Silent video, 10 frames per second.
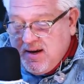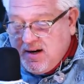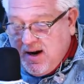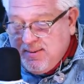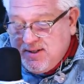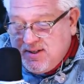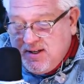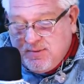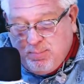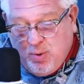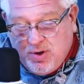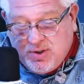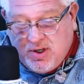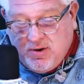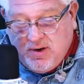Common sense border
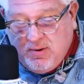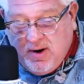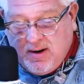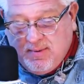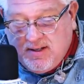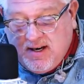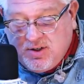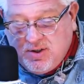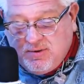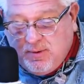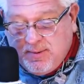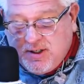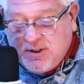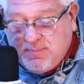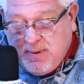security recommendations from
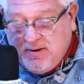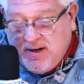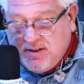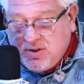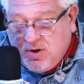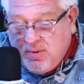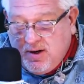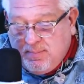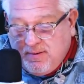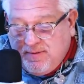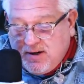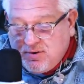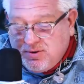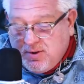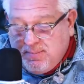experienced career
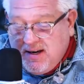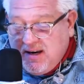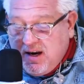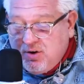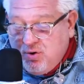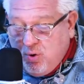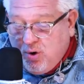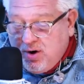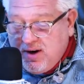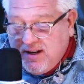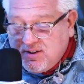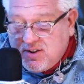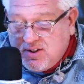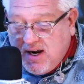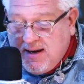professionals are being ignored and
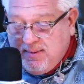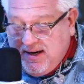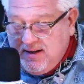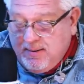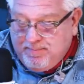stymied